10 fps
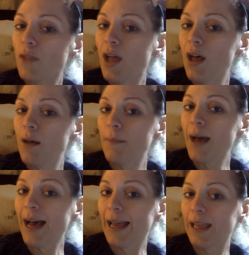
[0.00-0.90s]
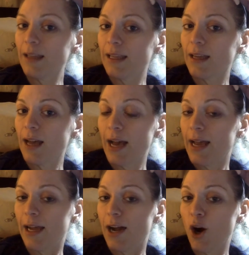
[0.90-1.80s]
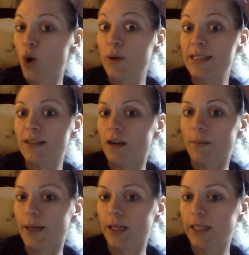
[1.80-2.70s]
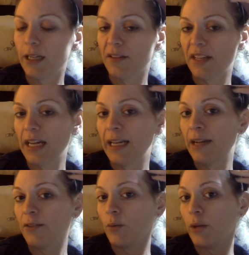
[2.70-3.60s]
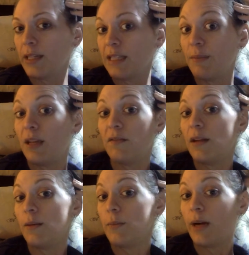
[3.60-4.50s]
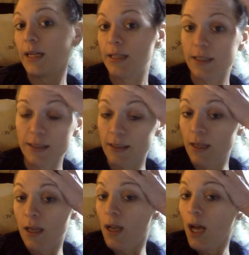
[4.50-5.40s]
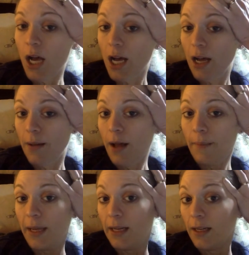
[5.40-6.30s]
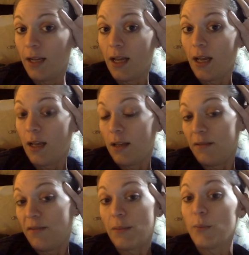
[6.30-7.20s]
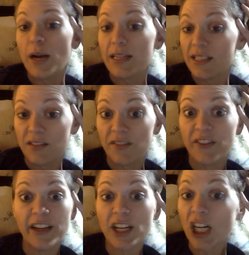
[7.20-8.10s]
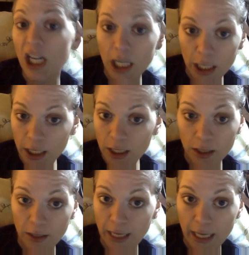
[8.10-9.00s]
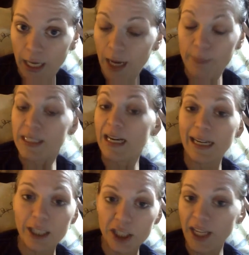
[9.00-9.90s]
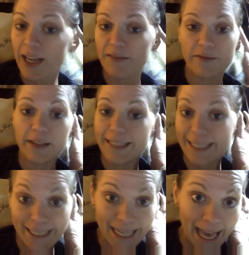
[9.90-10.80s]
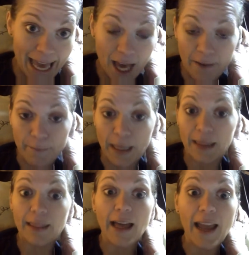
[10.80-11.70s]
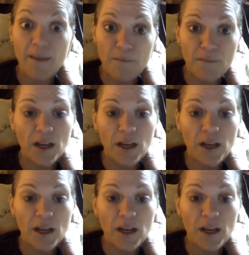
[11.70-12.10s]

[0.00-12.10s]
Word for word: Um, I like uh, I, I always talk about on here that I never wanted to be in family practice. Uh, I mean, family practice is freaking hard. Okay, I'm tired every day of my life.